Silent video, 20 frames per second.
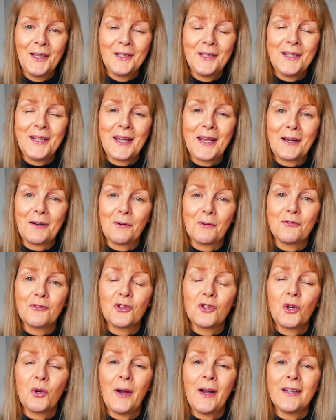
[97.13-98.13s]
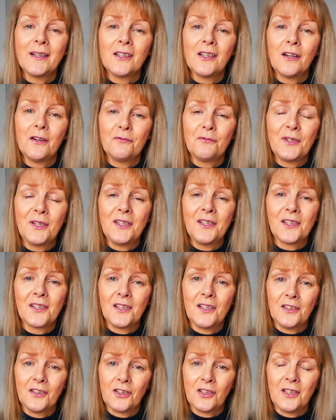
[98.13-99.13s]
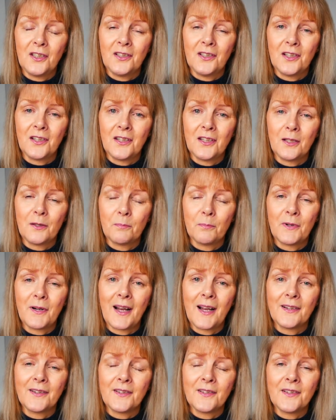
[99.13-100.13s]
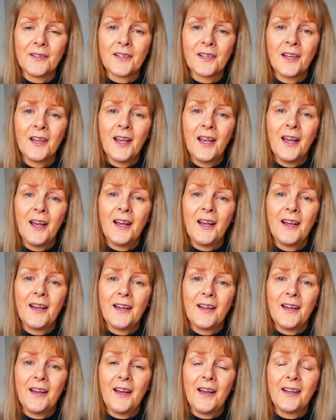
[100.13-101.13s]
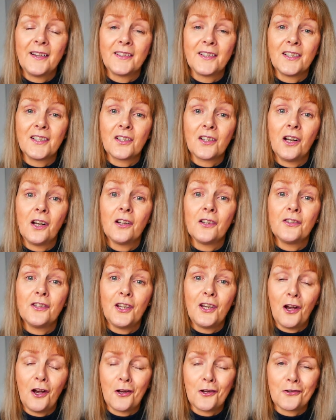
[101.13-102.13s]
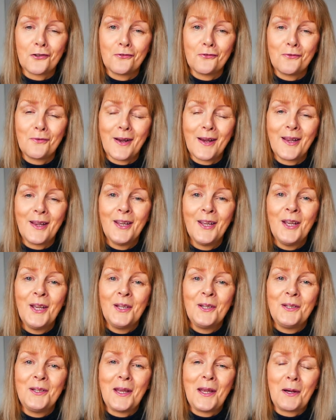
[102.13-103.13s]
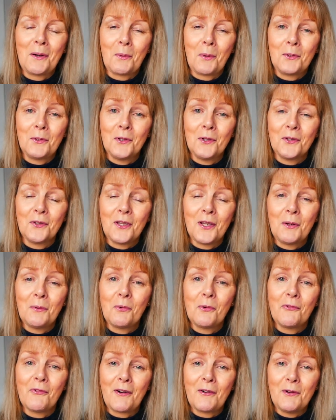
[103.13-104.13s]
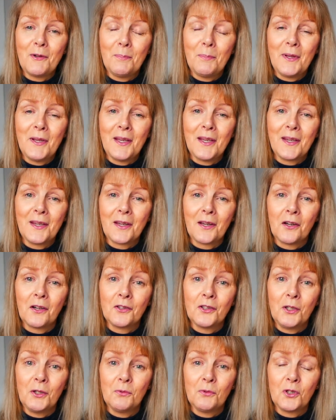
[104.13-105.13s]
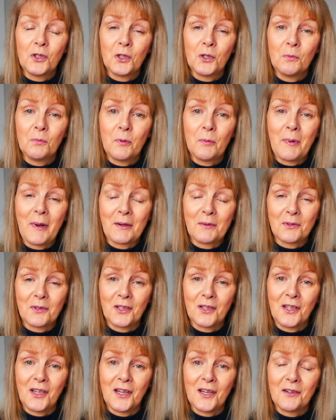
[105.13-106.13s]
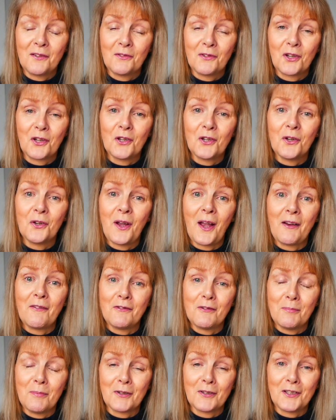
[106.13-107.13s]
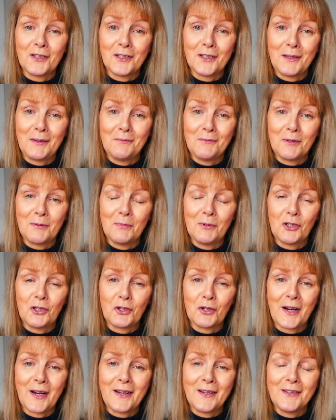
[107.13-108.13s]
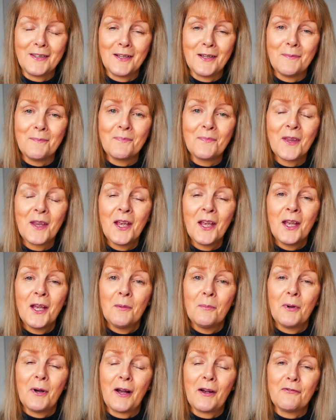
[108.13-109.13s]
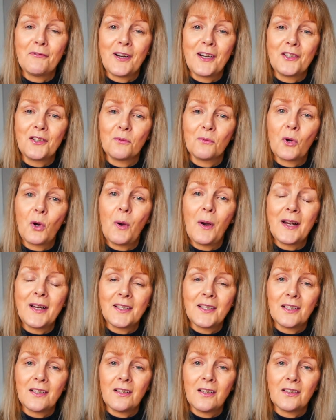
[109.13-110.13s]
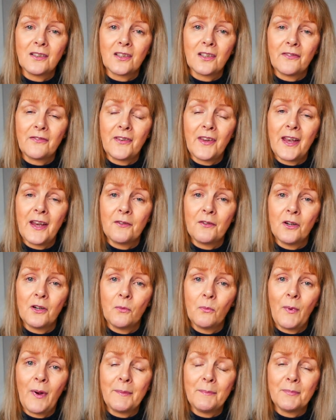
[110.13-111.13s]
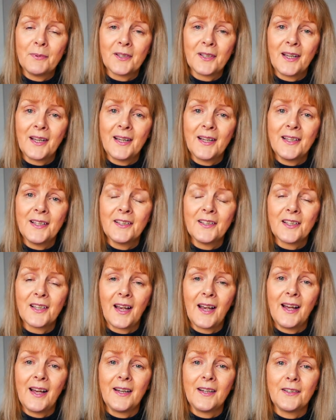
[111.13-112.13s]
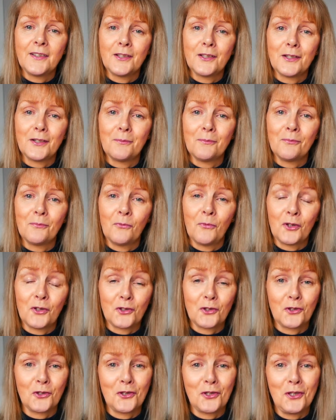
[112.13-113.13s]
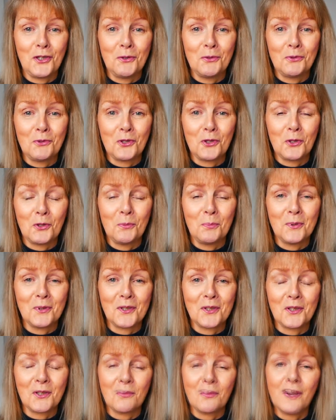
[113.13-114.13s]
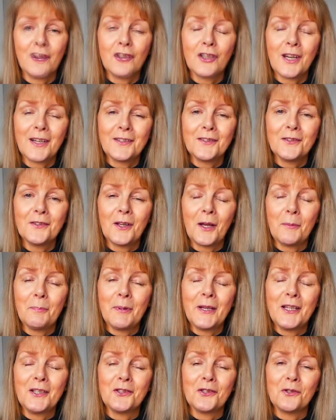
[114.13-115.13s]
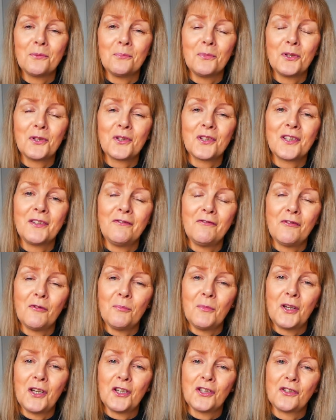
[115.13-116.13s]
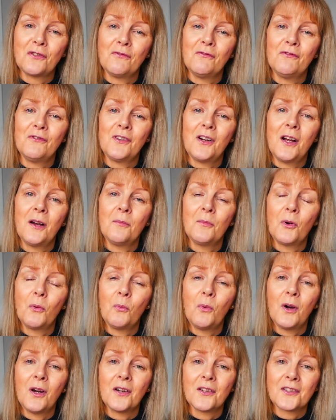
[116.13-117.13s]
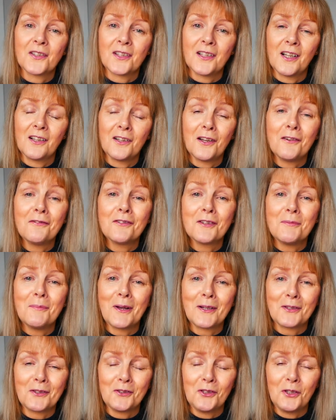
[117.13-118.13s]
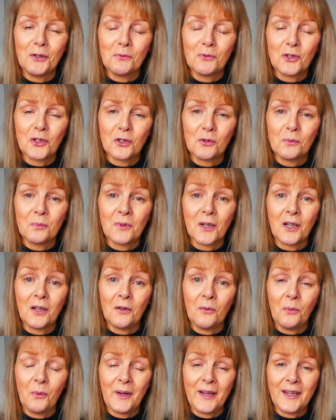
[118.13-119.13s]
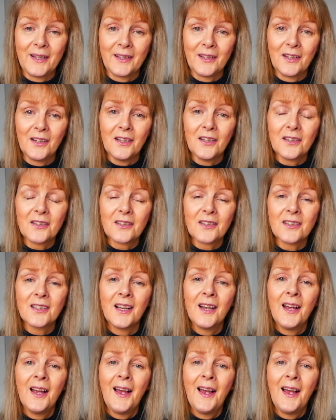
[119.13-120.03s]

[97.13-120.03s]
Now, I've done quite a lot of research into this brand and it's called The Ordinary. Now, I know they were very big on YouTube about a year ago. Everybody seemed to be trying them. But I've read up quite a lot on their own website and watched other YouTubers as well. The channel I picked up most information from was a lovely man on YouTube called Wayne Goss.